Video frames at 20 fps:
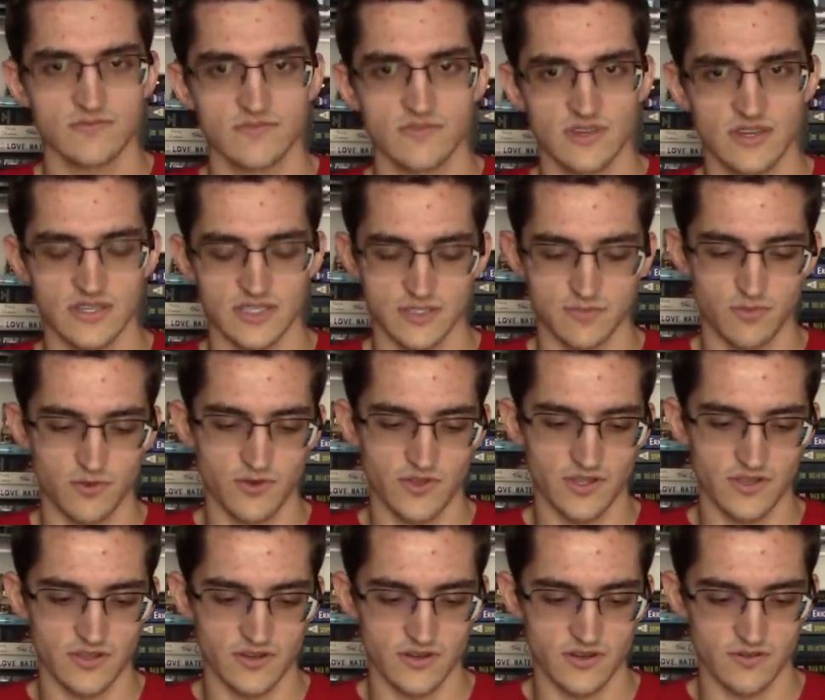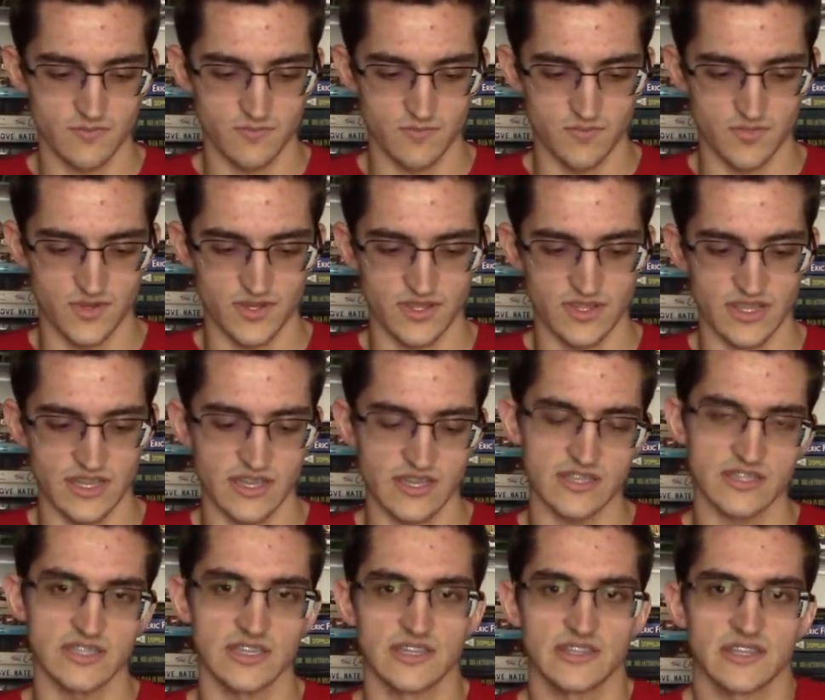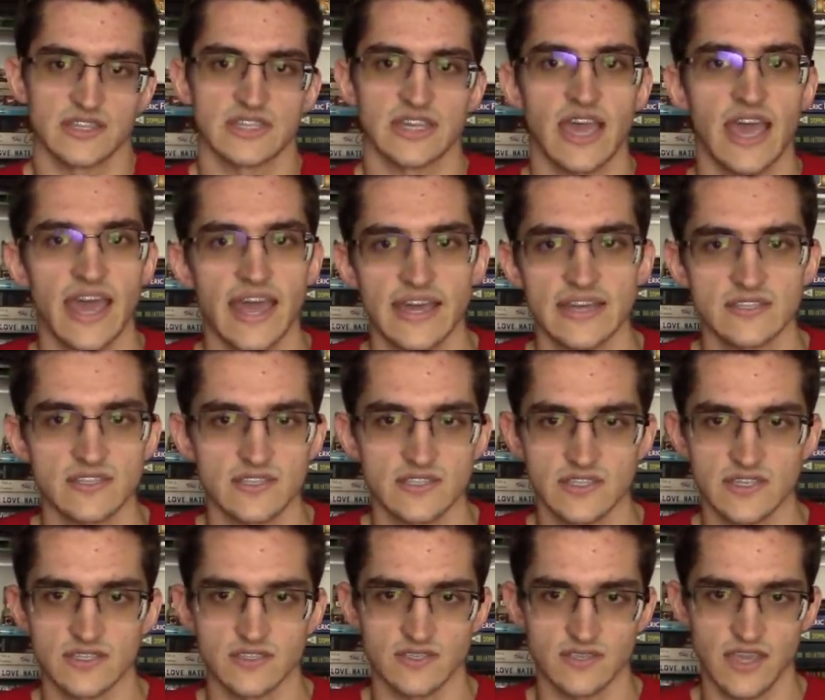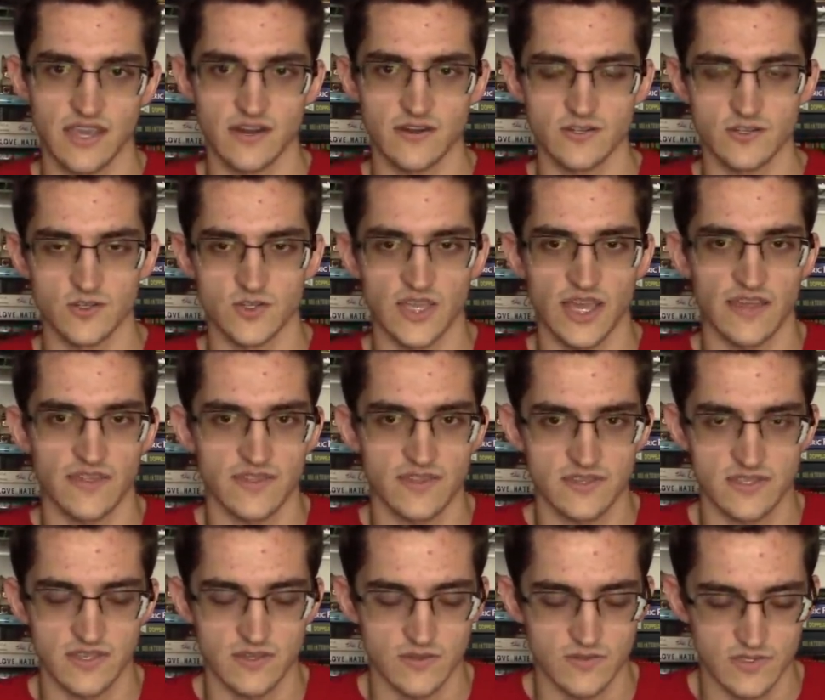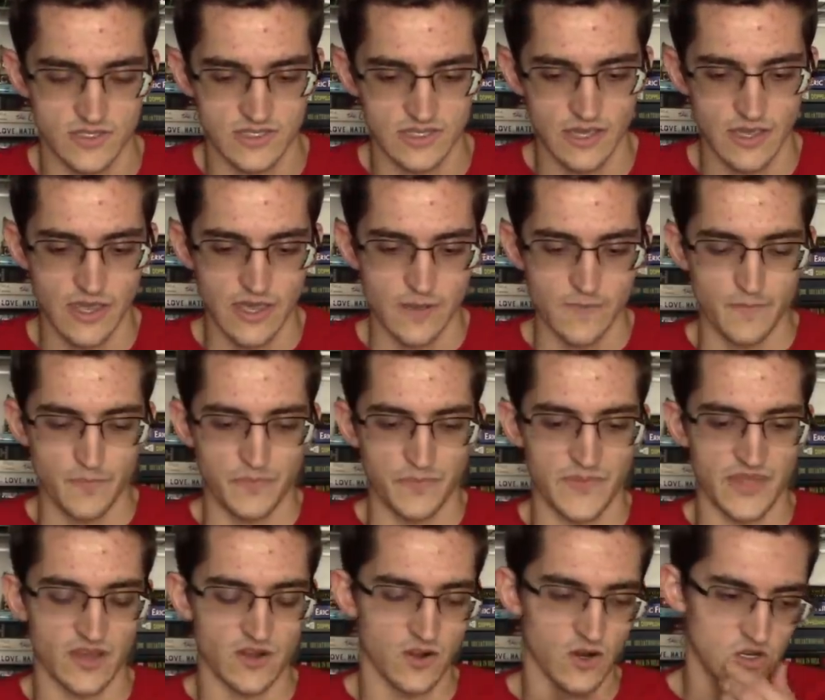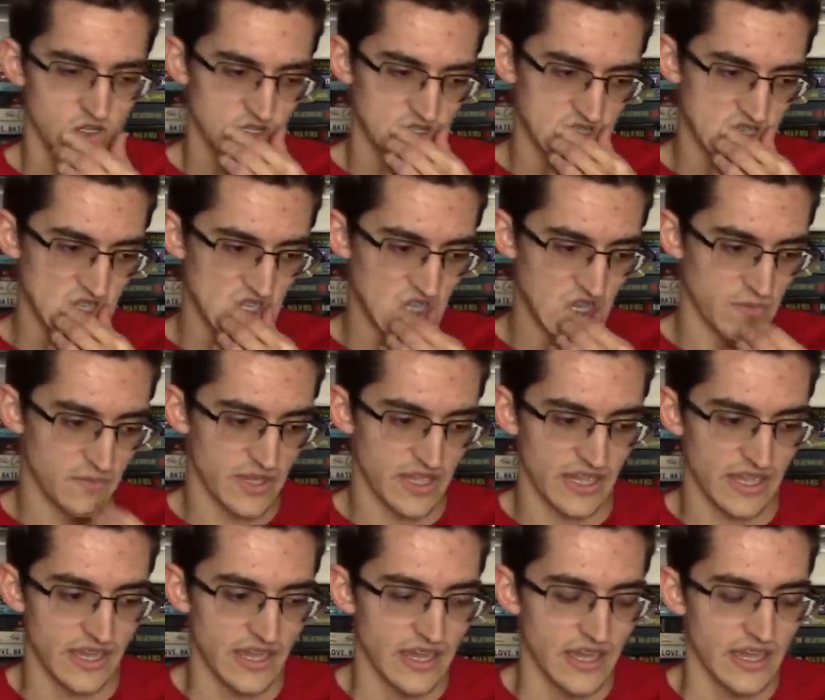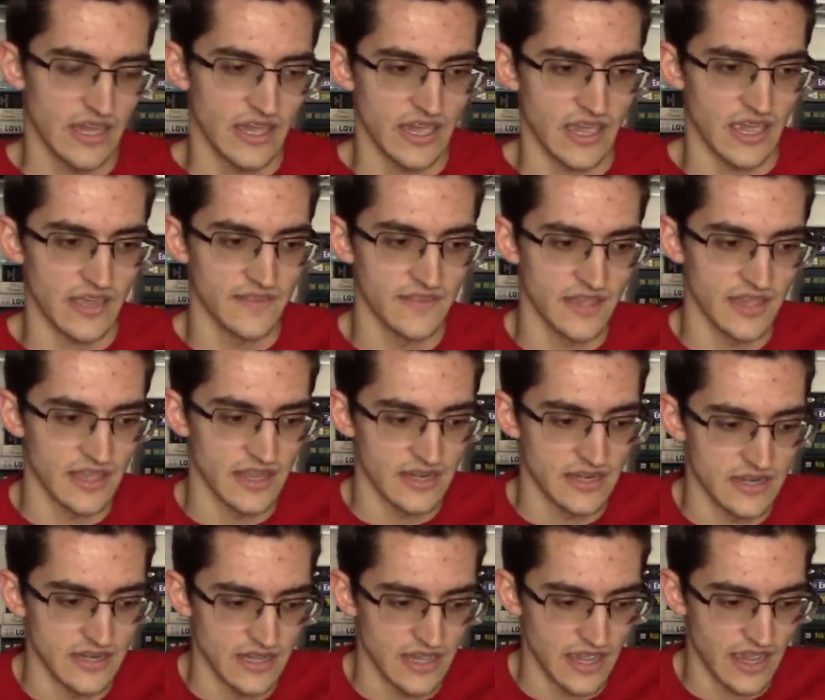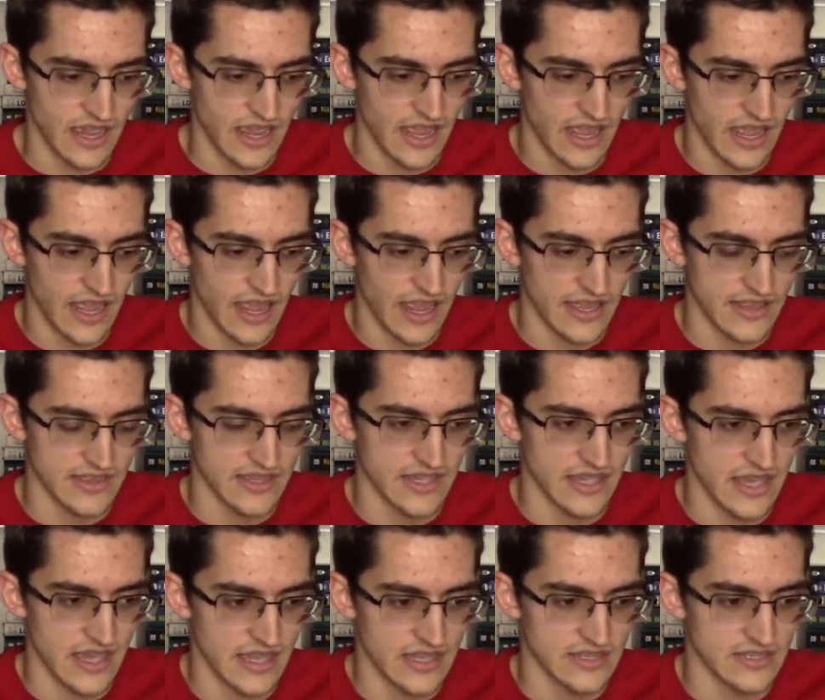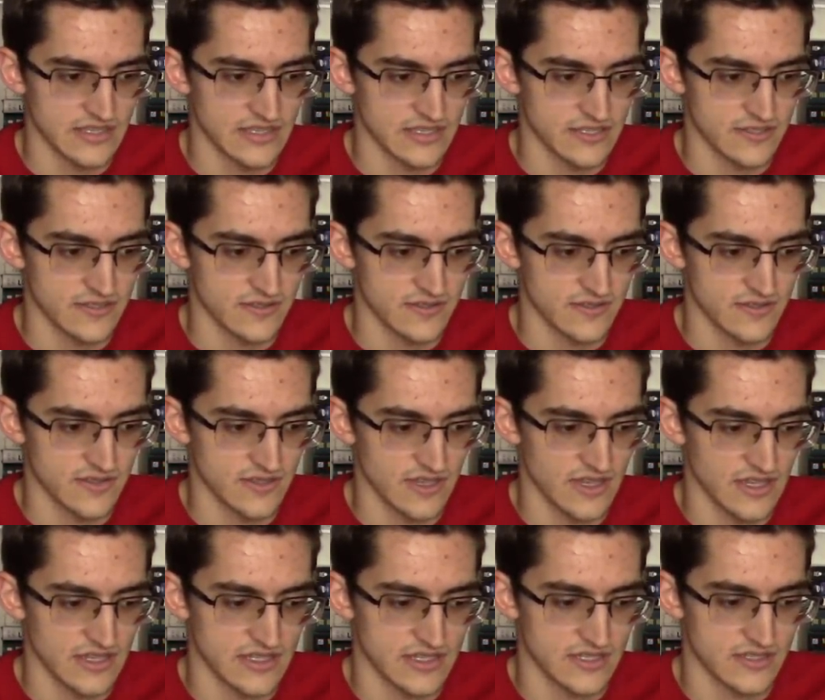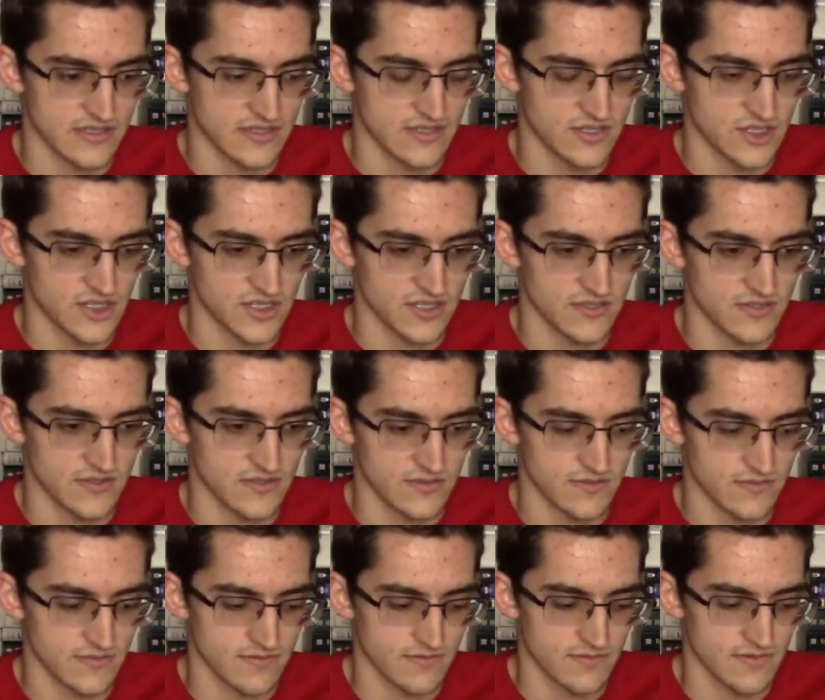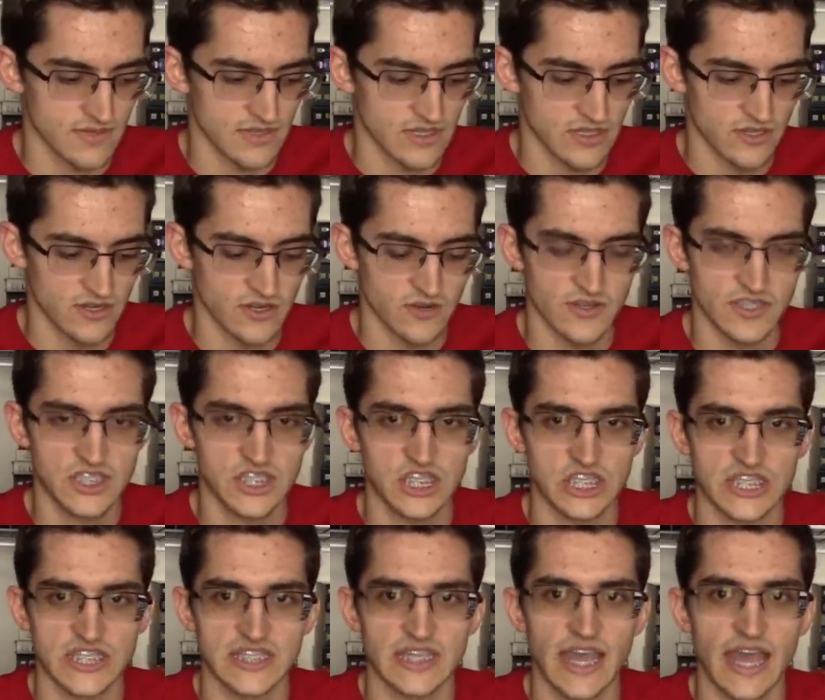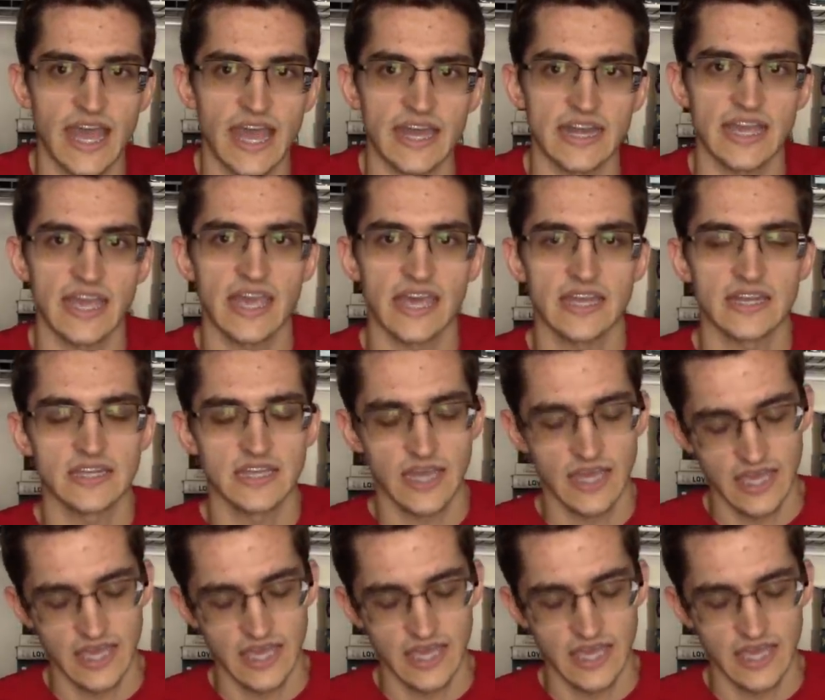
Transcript: a spoiler, but like it's in the tags. It says character death, so it's not hard to see coming. And then at the end, it's just, you know, it's just sad. And